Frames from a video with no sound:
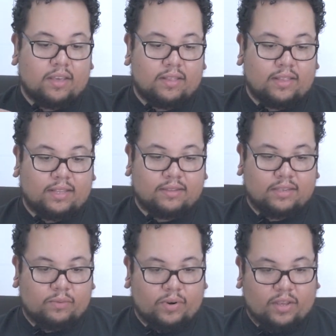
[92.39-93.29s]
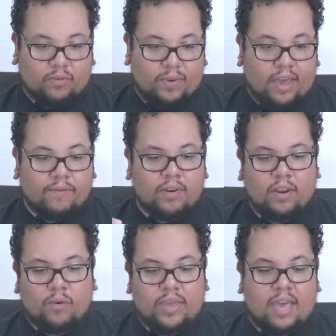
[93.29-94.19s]
Let's see, what else do we have in
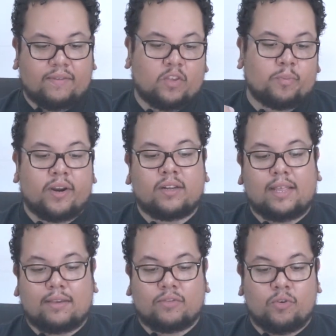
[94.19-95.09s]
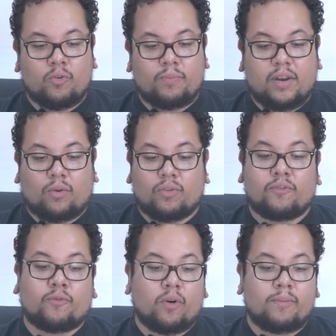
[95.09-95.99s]
here? We have a spare glass tube that holds
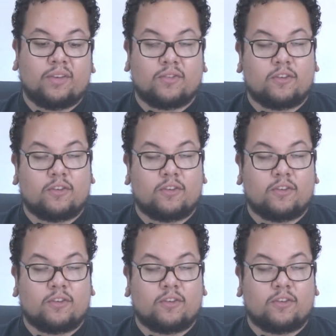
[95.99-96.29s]
4 mils,